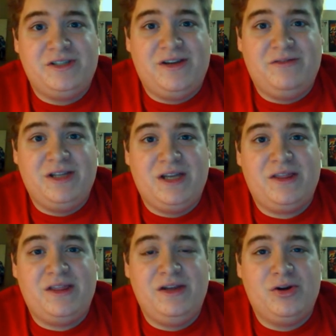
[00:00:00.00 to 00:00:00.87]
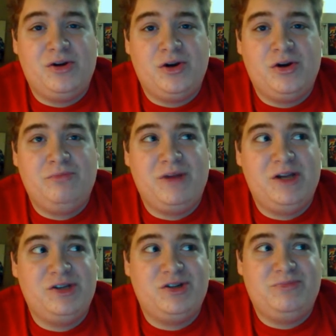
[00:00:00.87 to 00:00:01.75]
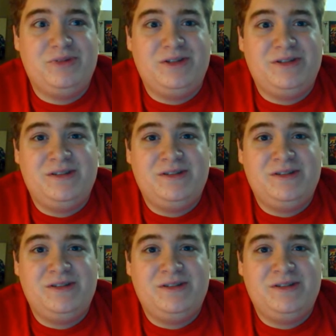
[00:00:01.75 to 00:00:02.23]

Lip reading: definitely a theater major, but